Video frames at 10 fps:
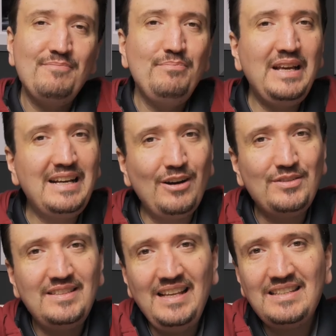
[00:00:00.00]

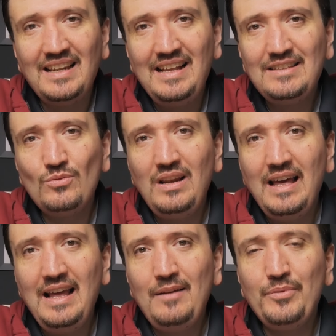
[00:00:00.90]
Because this lens will
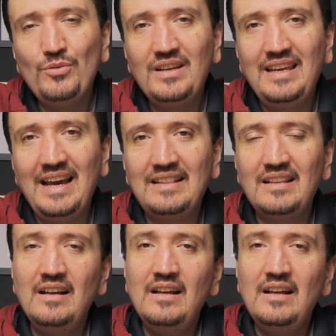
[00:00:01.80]
help you get